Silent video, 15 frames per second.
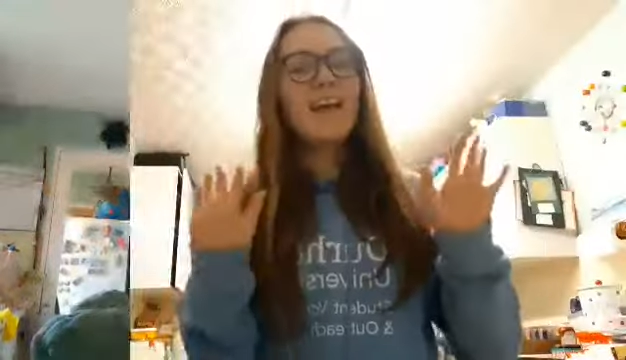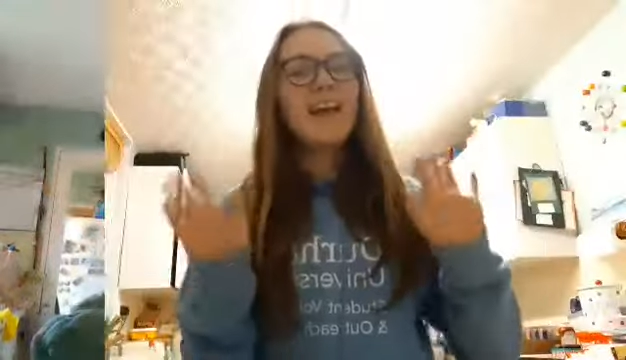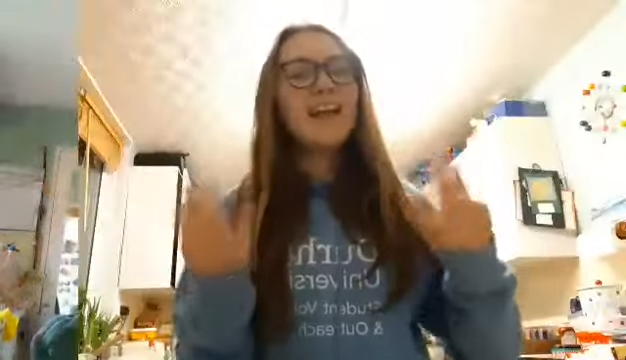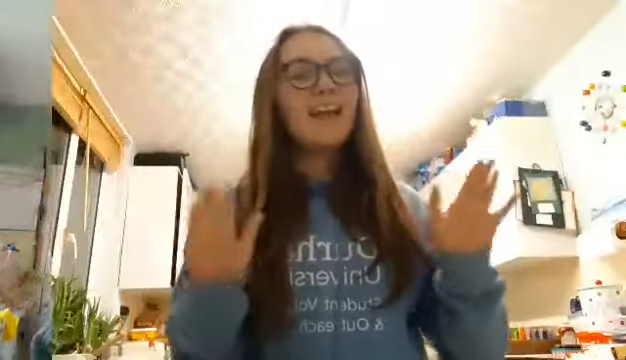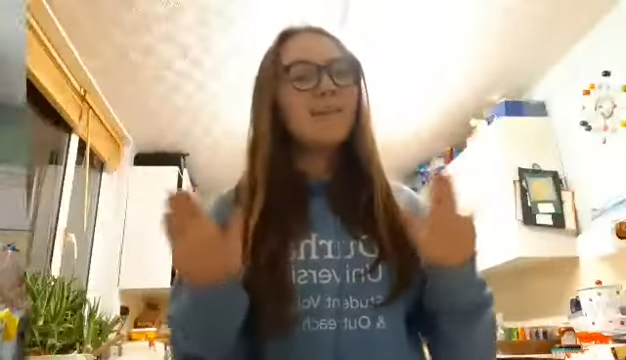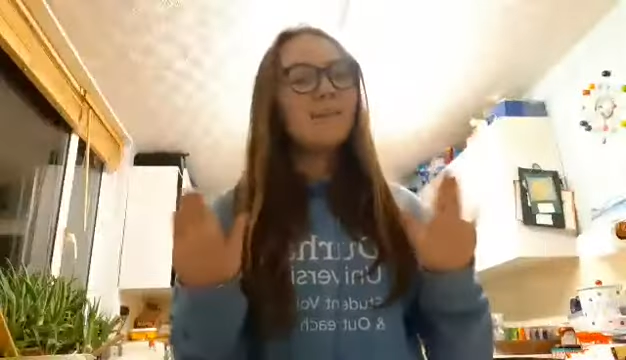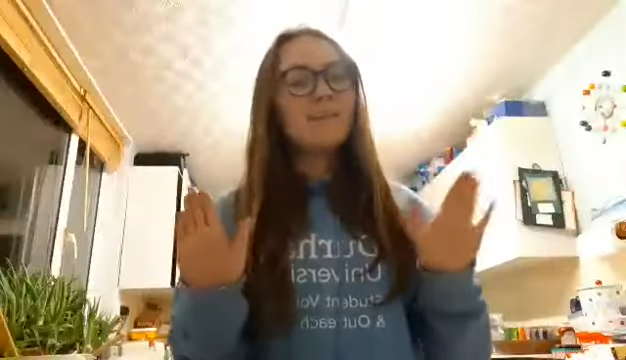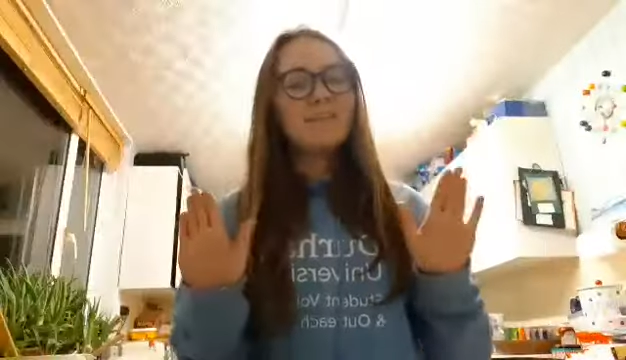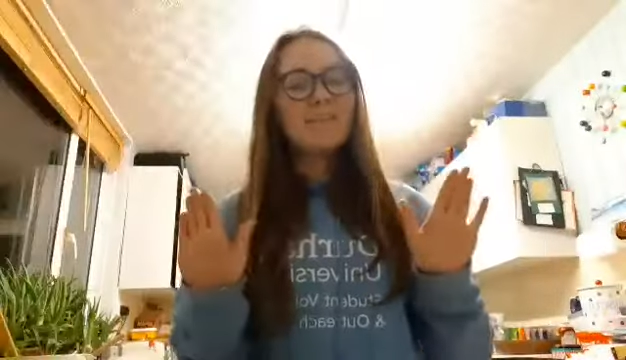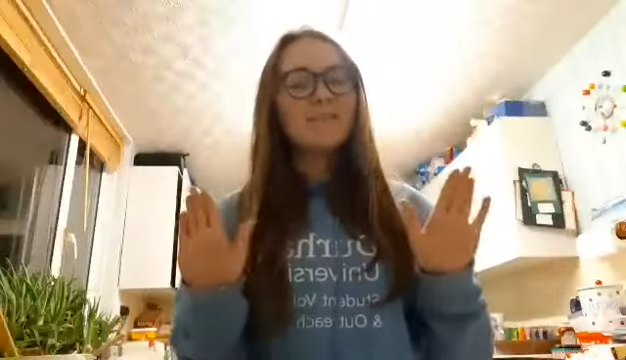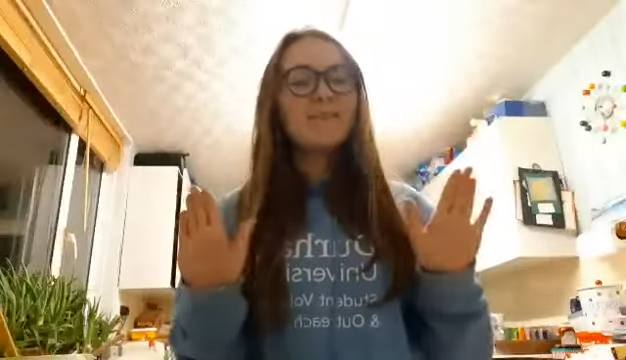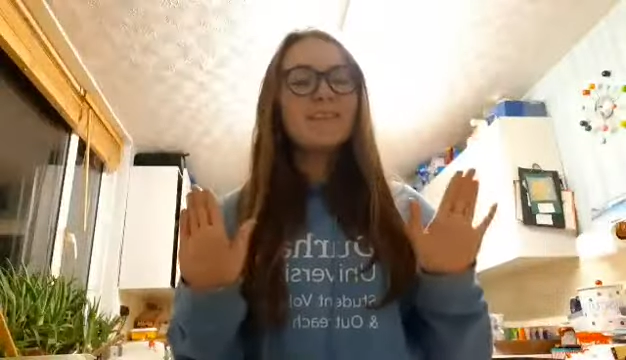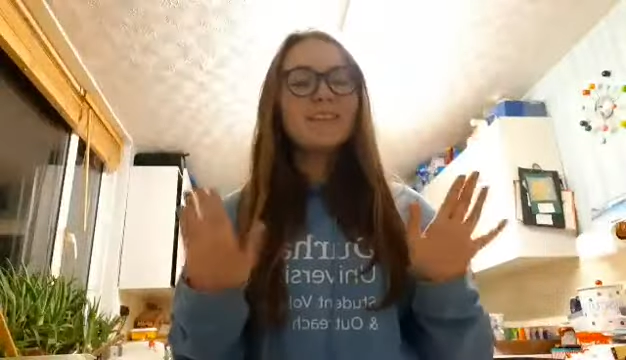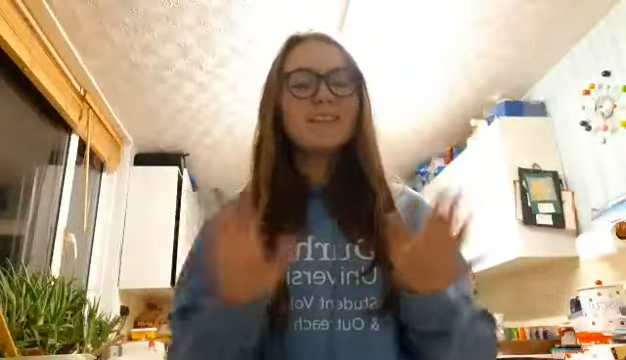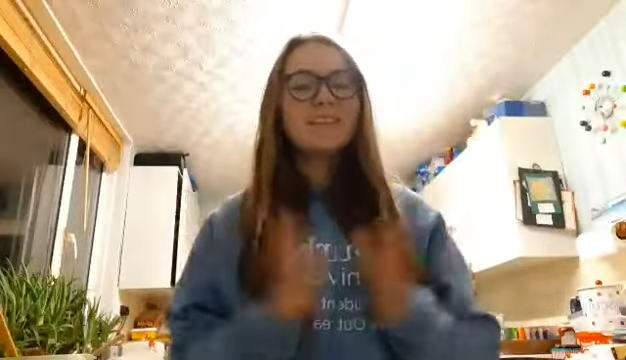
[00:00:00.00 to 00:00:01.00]
Hello
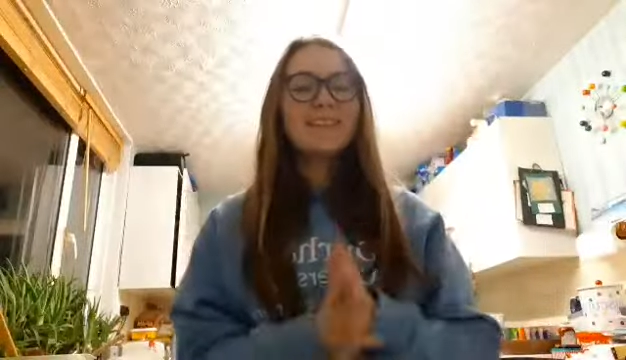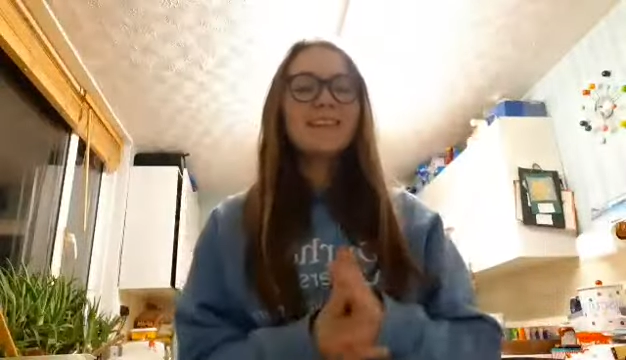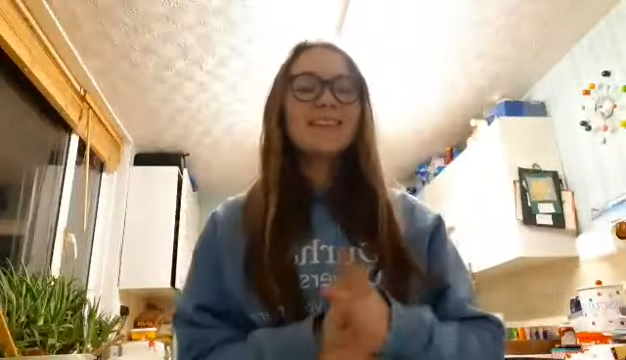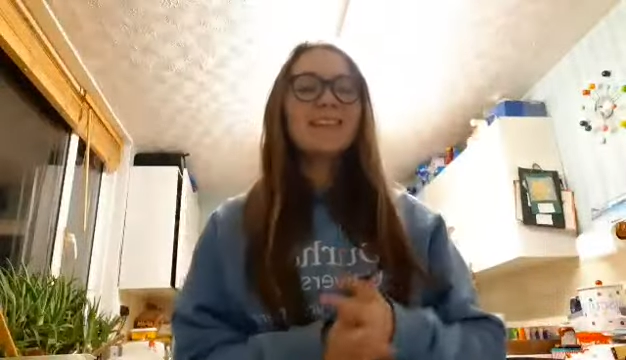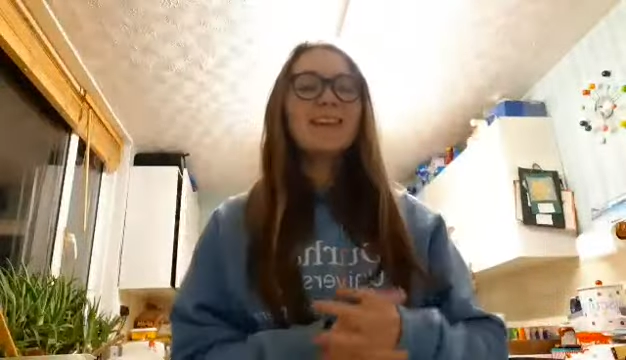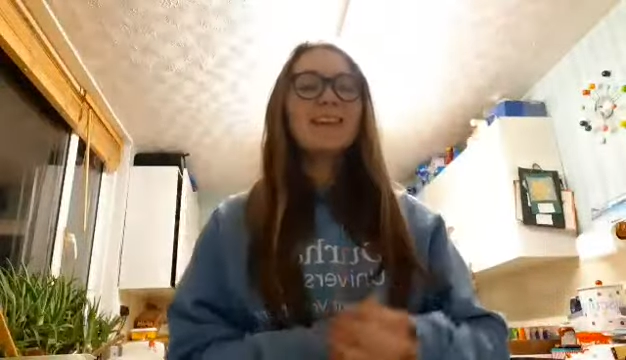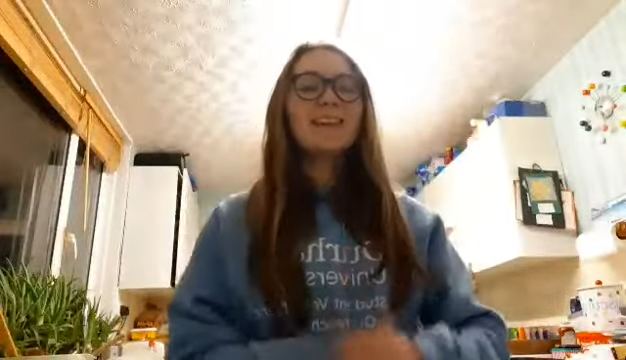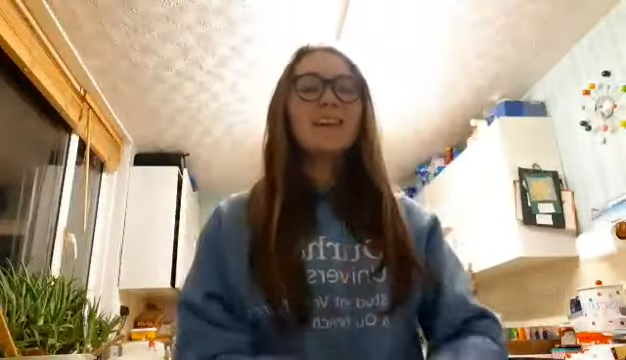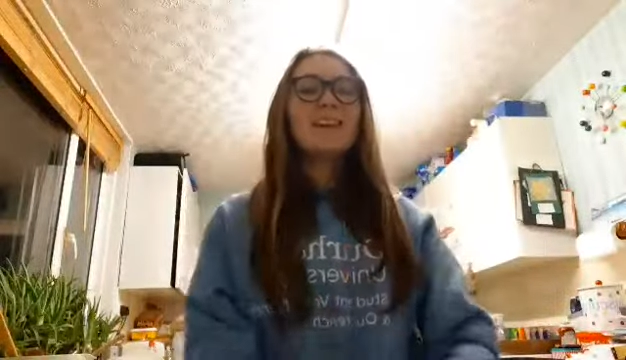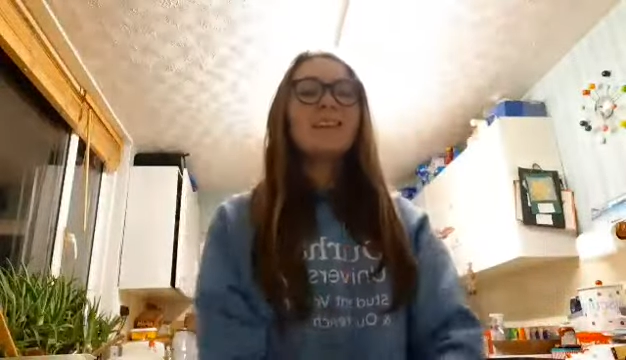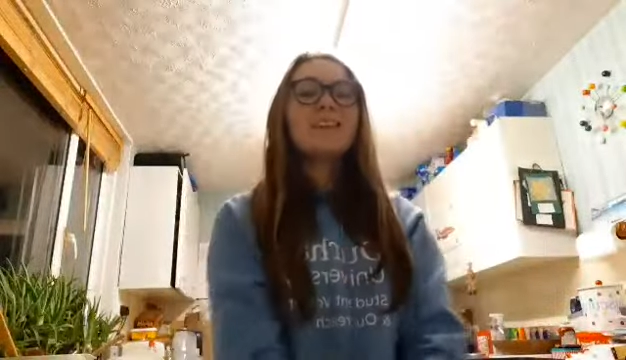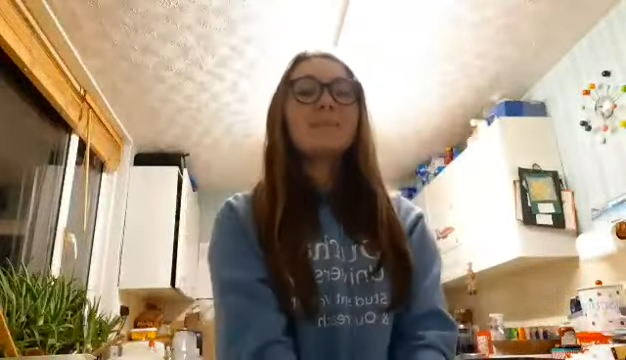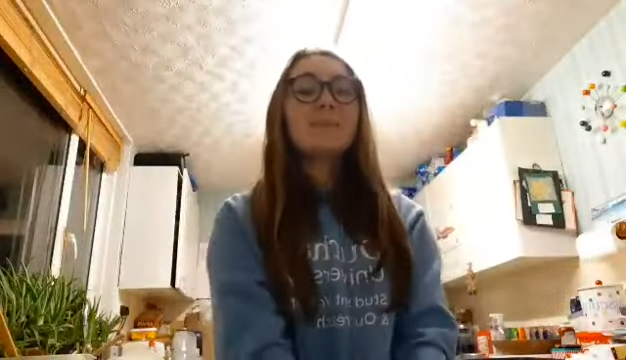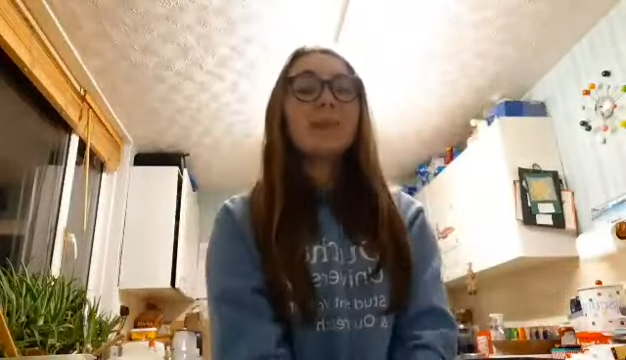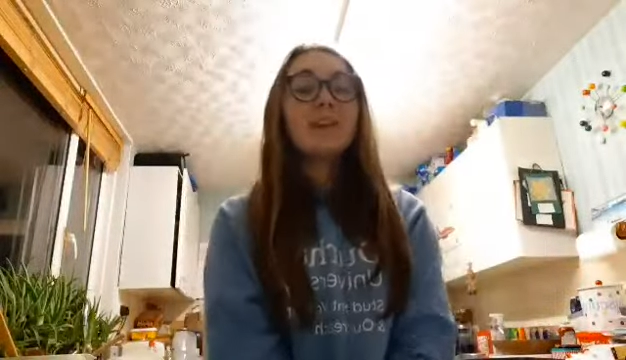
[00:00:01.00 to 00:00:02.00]
everyone. So it
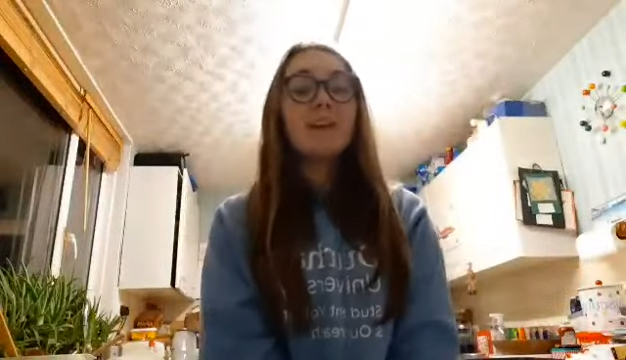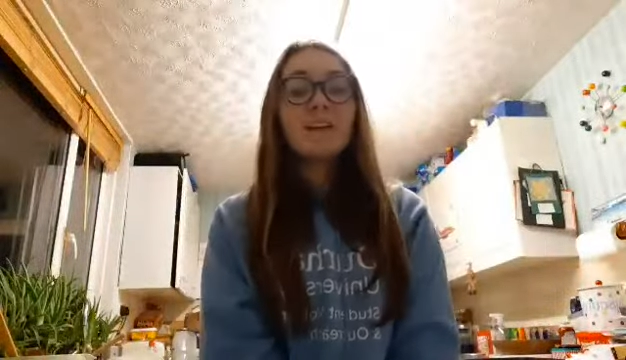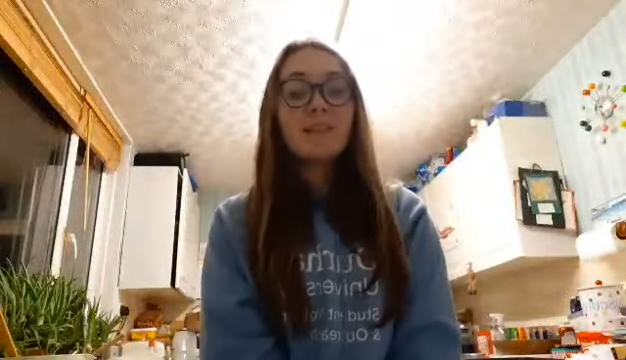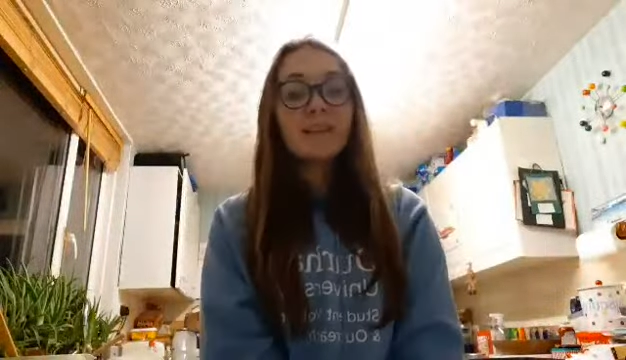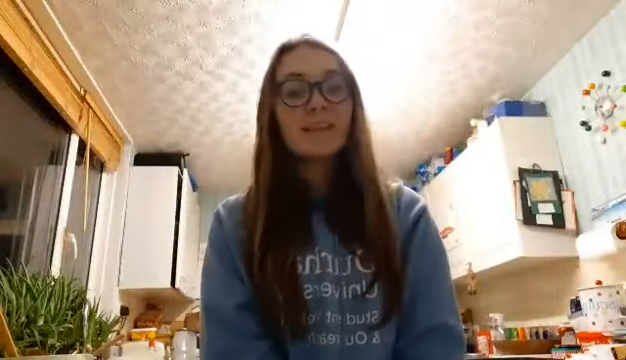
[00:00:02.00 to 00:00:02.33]
has been over